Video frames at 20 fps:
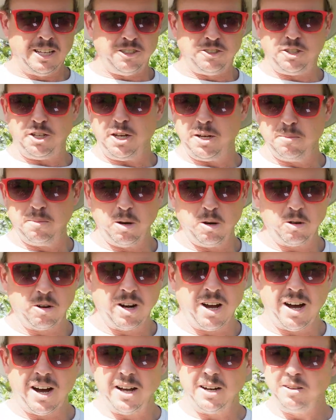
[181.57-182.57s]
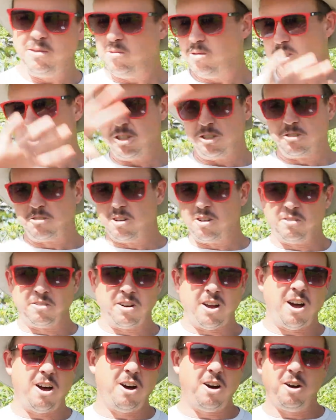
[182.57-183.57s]
GMO cotton, which is grown
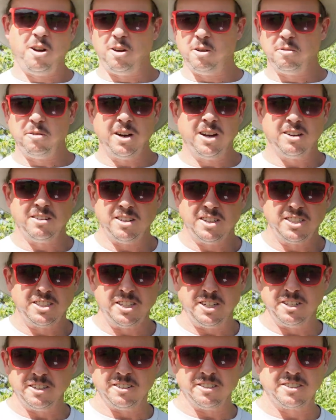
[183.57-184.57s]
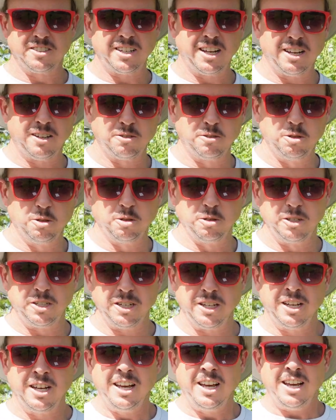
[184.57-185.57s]
all around us here in South
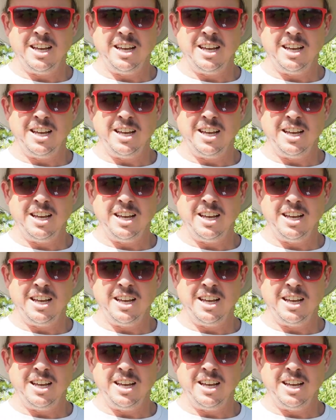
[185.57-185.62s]
Georgia,